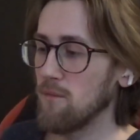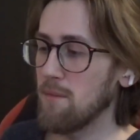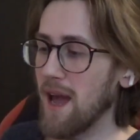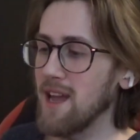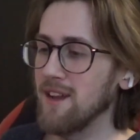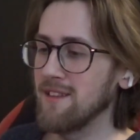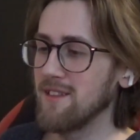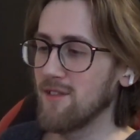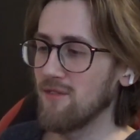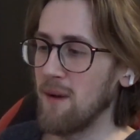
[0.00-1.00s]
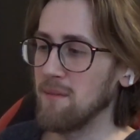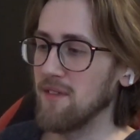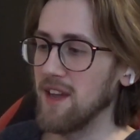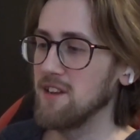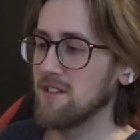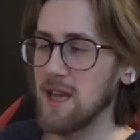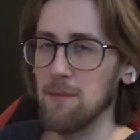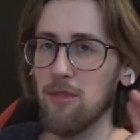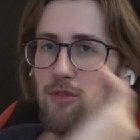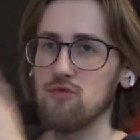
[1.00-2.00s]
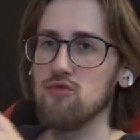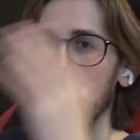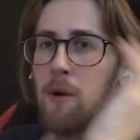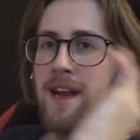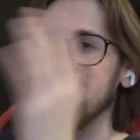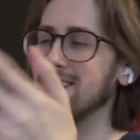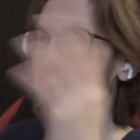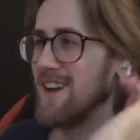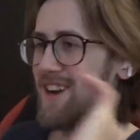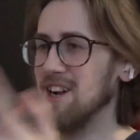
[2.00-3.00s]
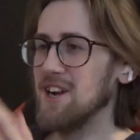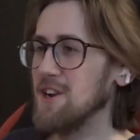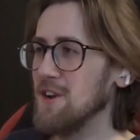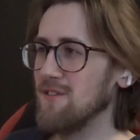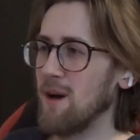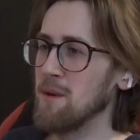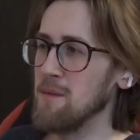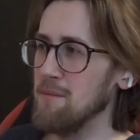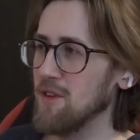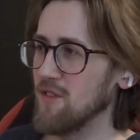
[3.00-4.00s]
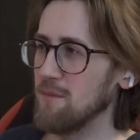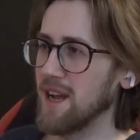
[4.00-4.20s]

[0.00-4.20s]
Peyton's family, they just keep throwing in new family members for